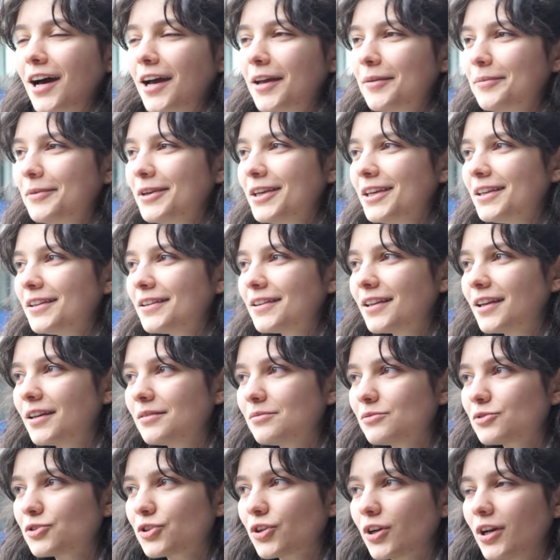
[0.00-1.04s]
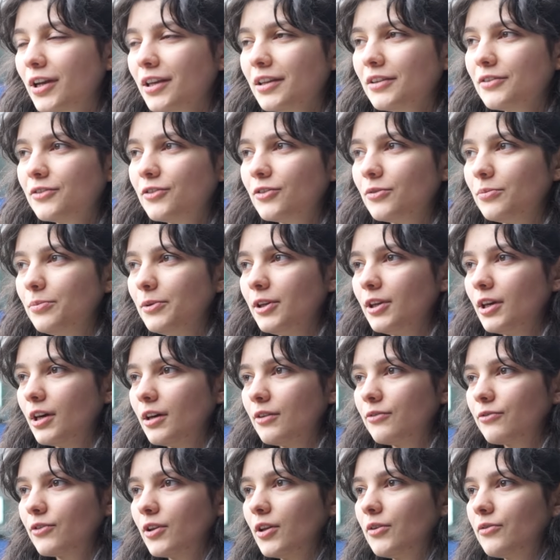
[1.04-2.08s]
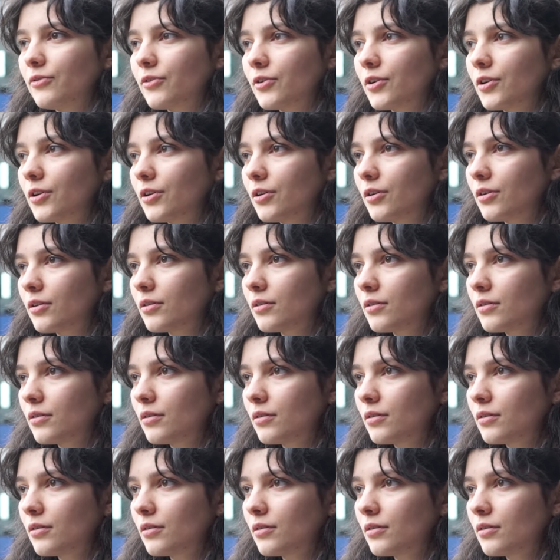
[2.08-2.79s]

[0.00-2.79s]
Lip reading: I mean, I'm trying to be. I've never,